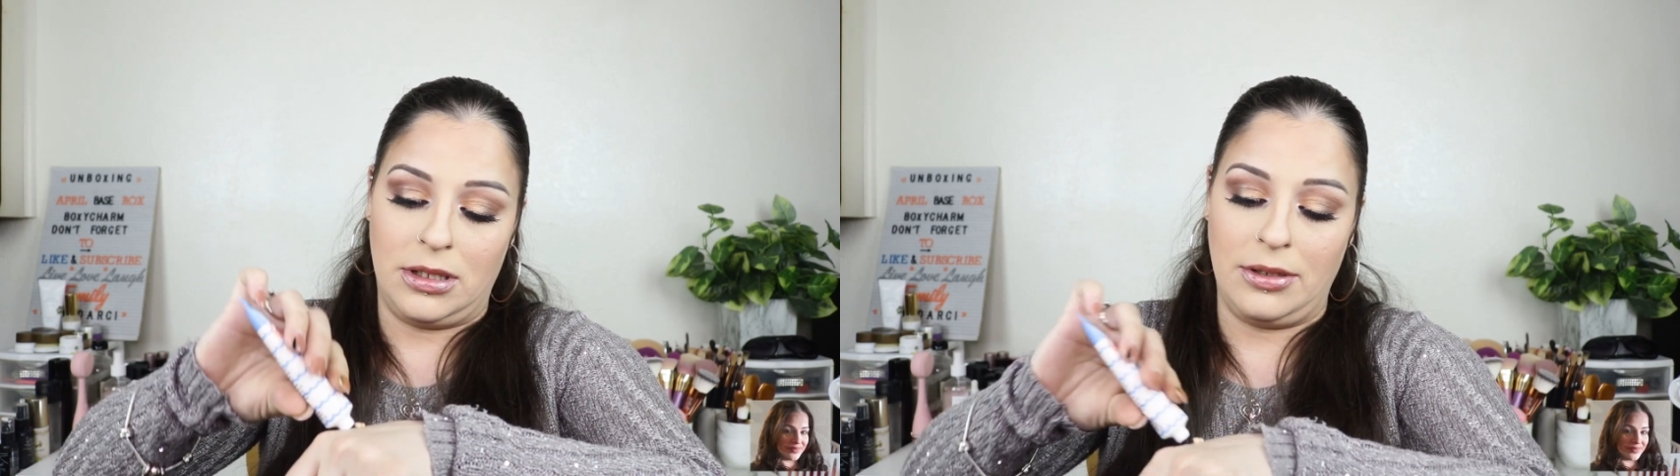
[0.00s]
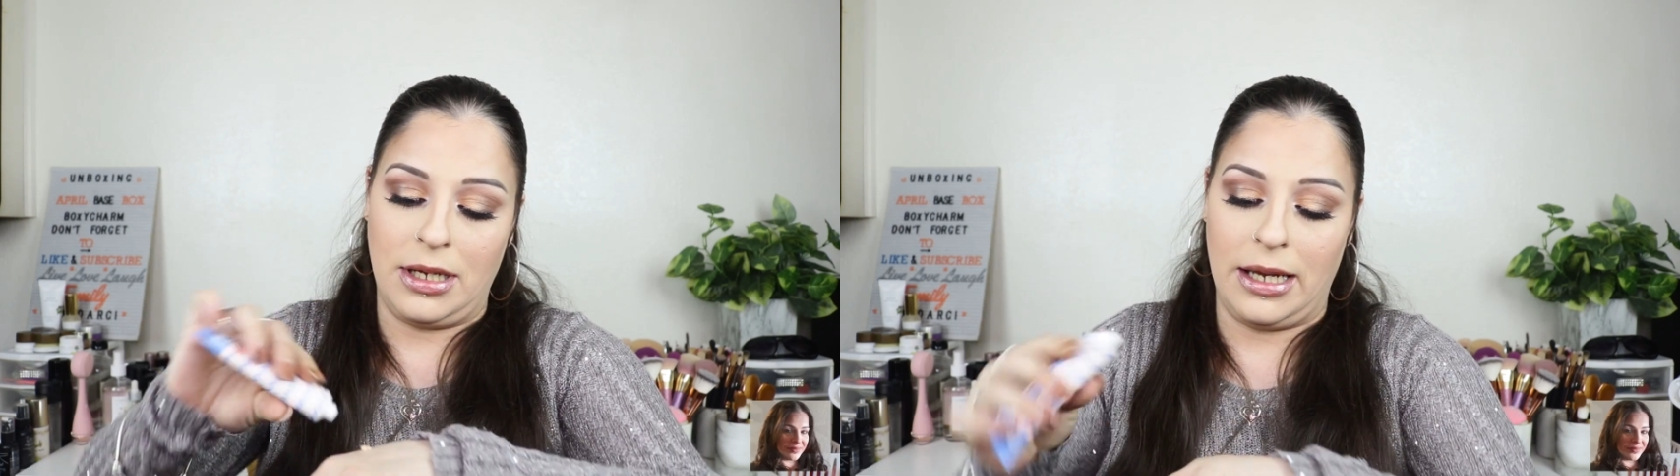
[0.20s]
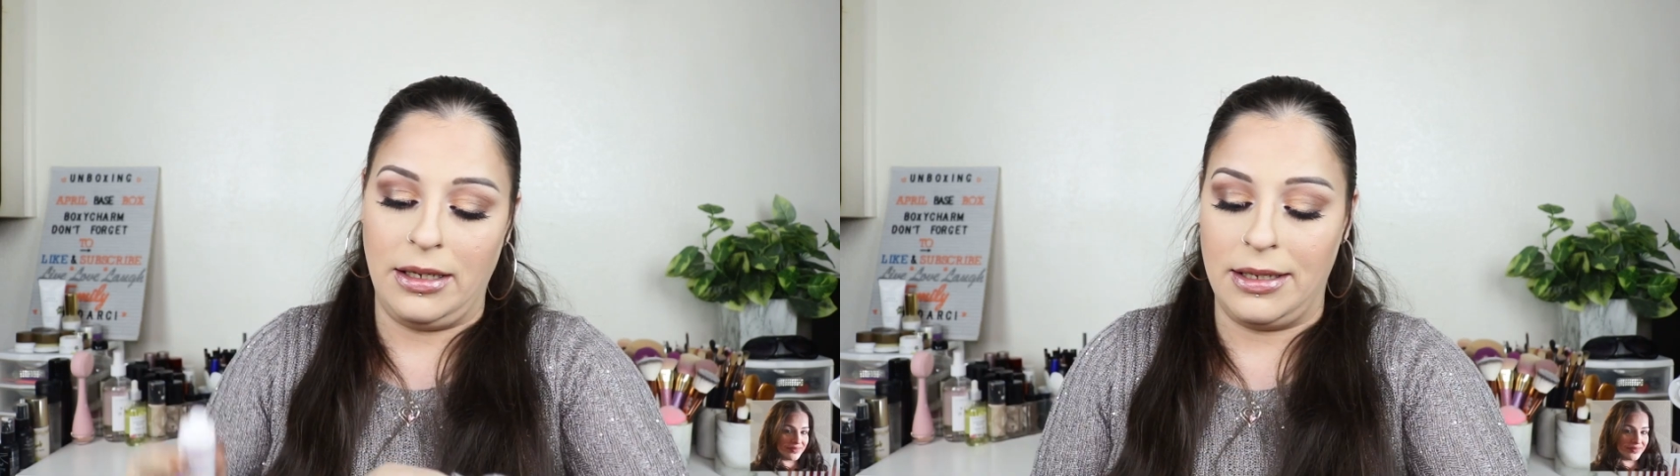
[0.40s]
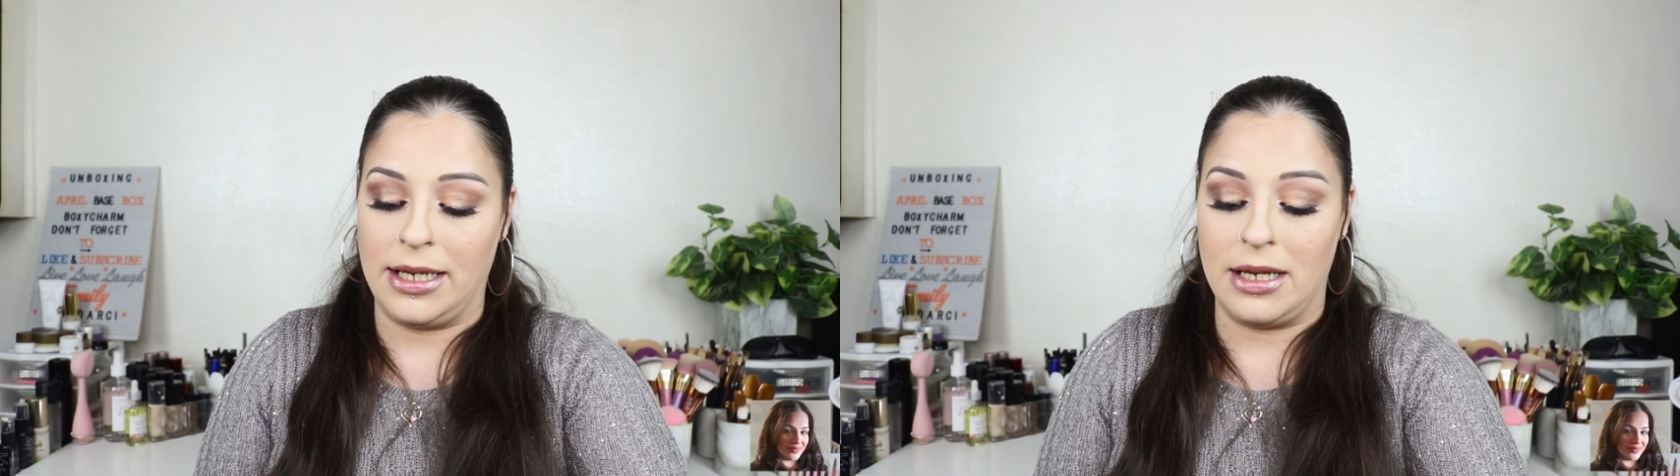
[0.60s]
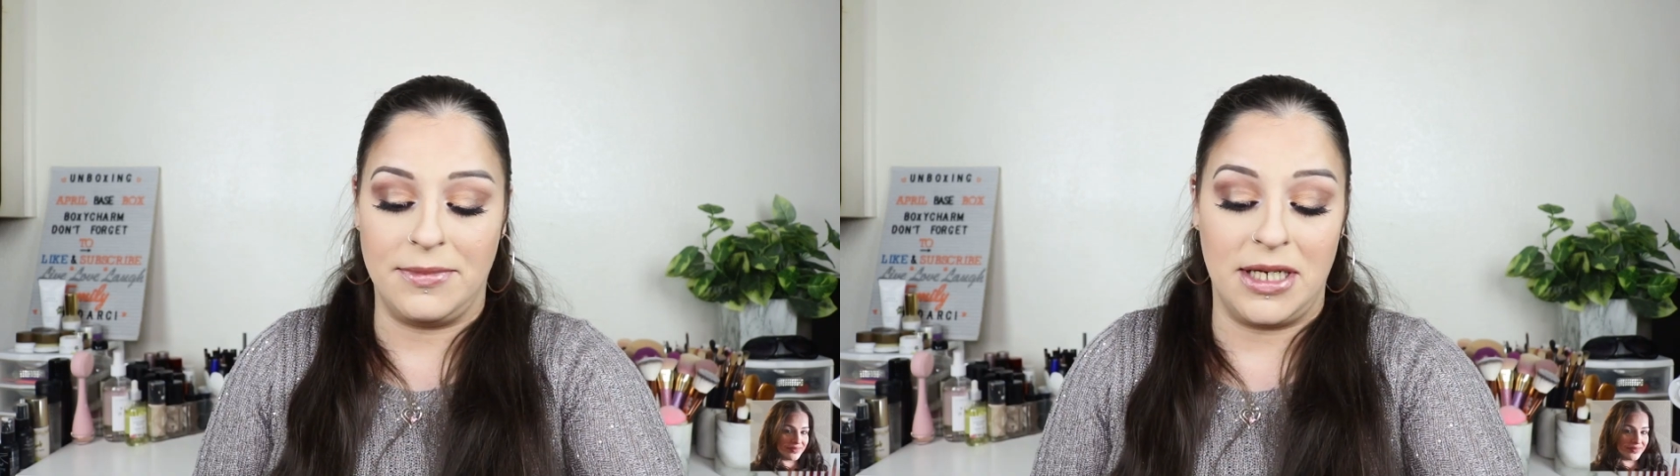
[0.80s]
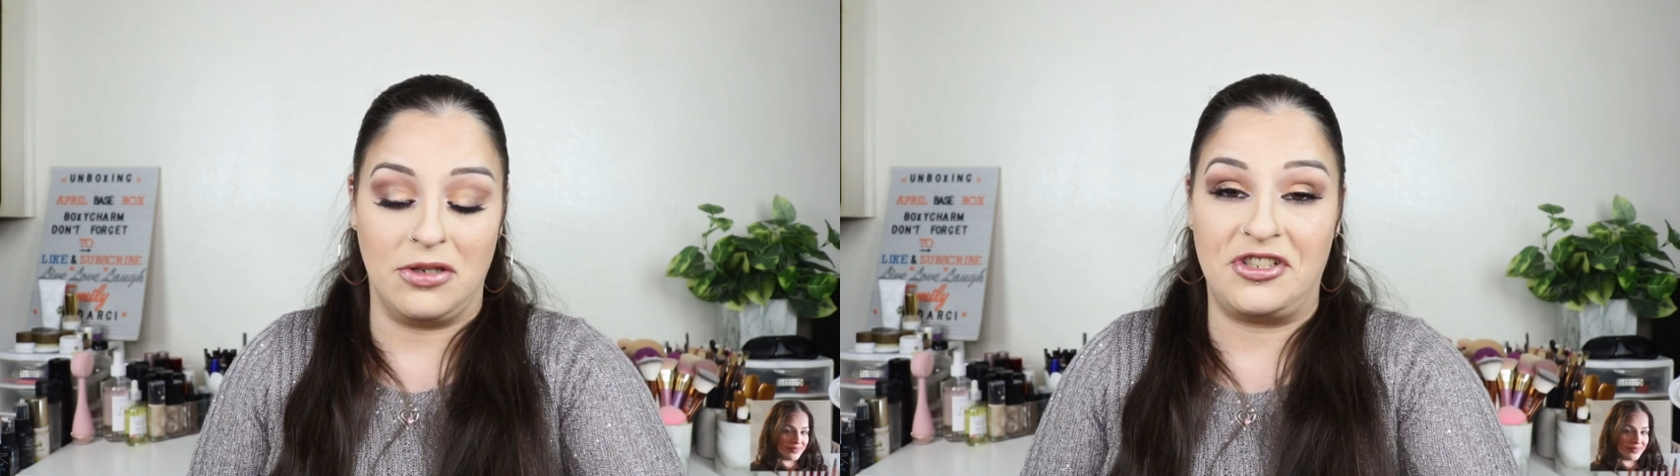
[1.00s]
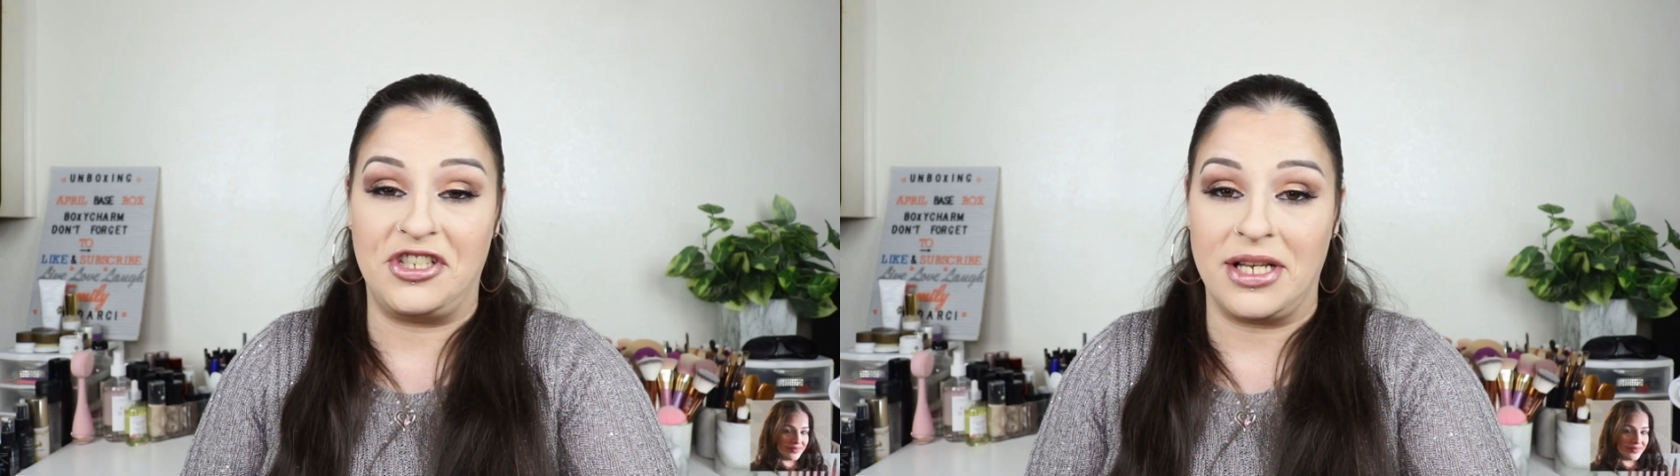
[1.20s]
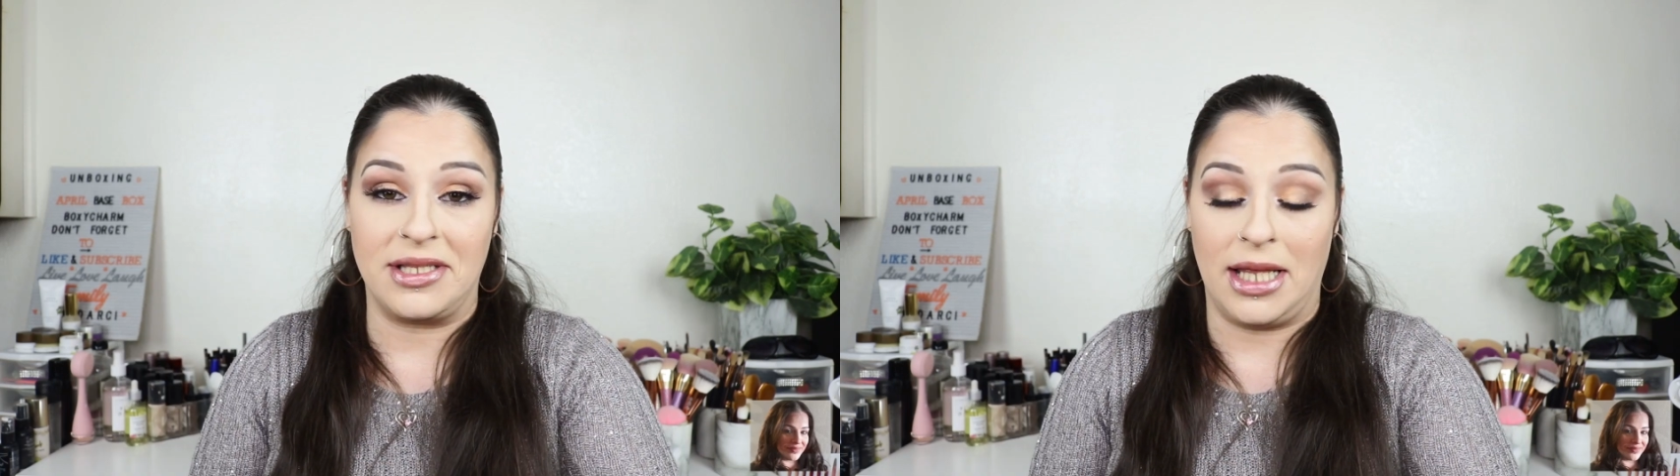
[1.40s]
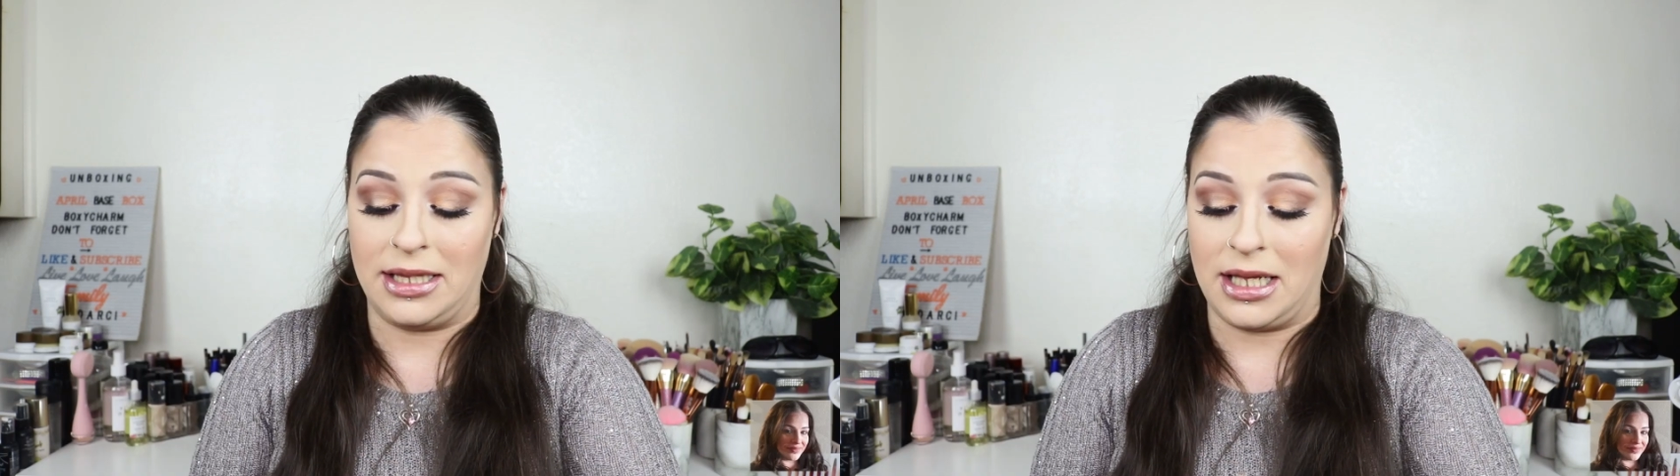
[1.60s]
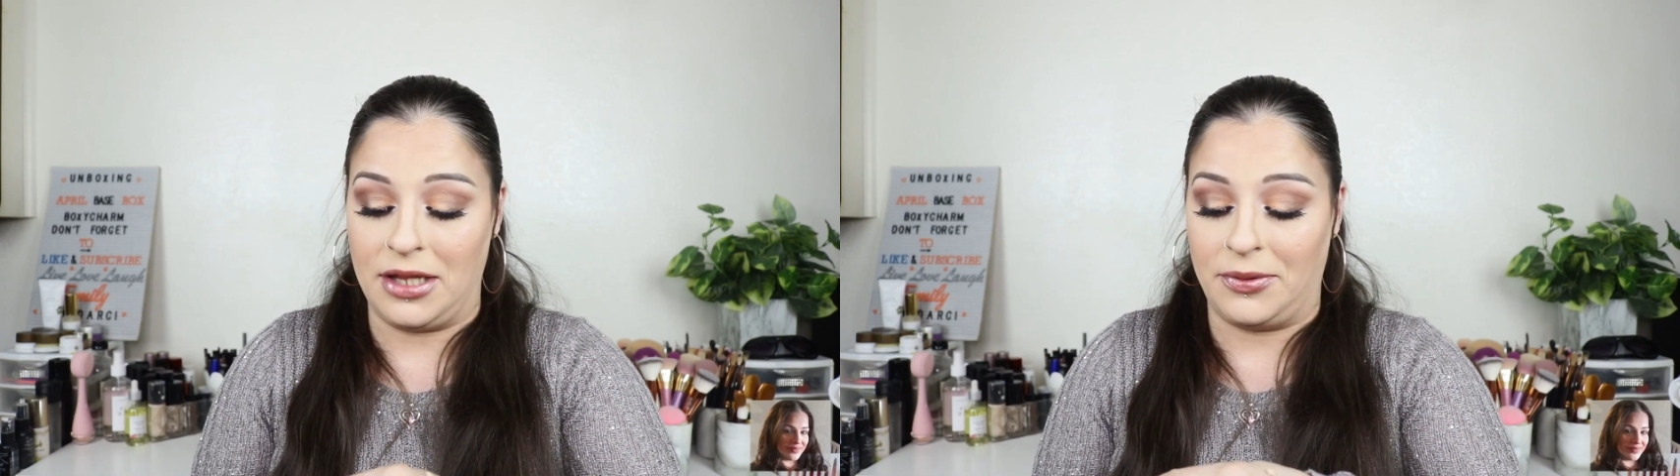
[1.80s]
okay, it comes out just
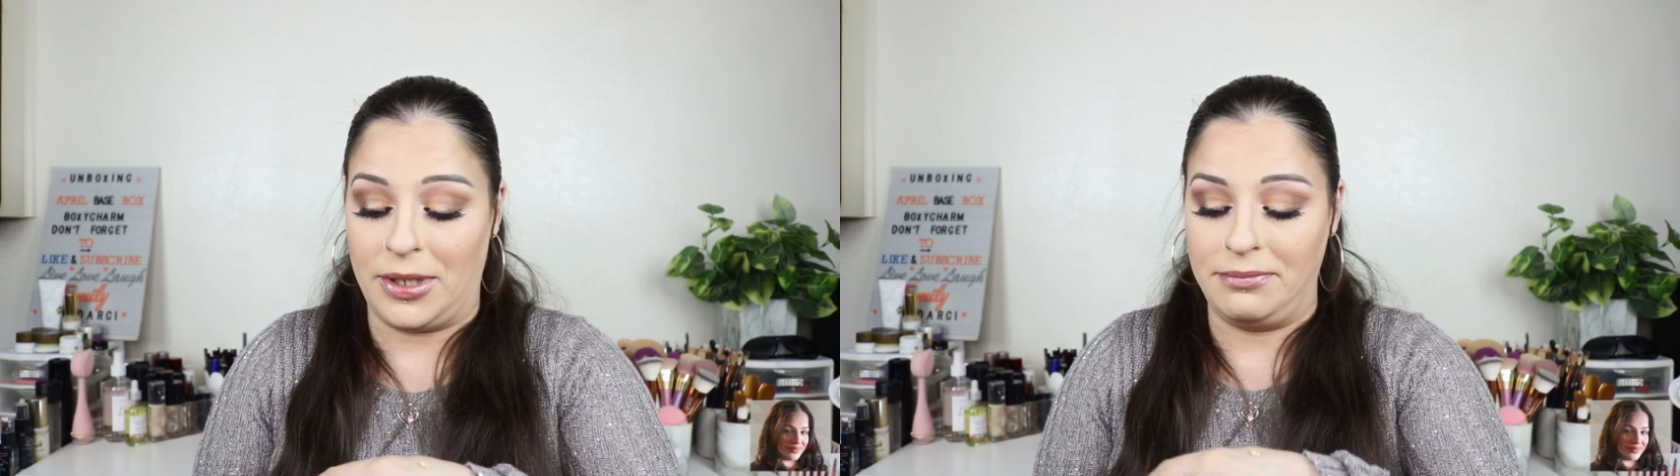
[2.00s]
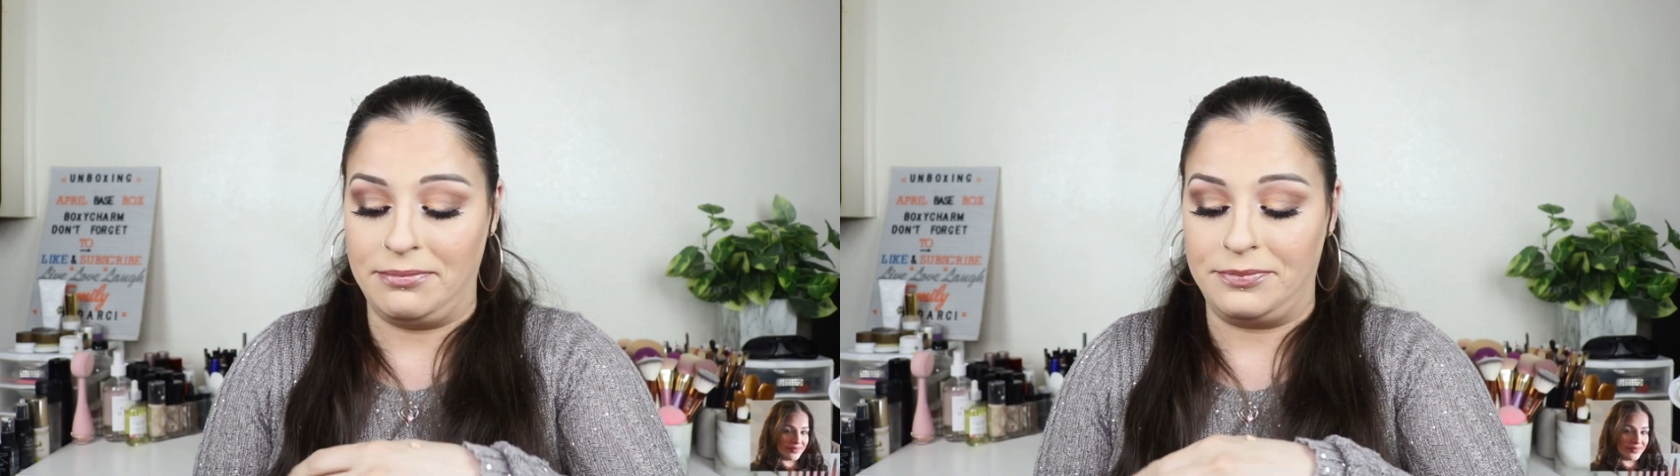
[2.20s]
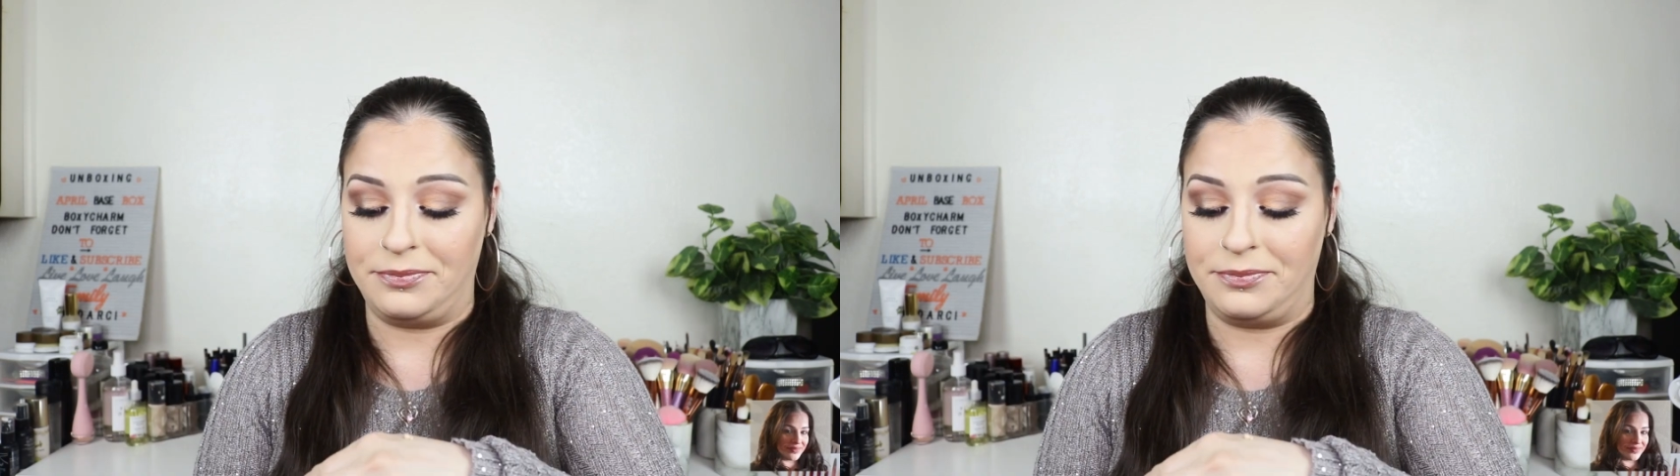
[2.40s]
like the other one.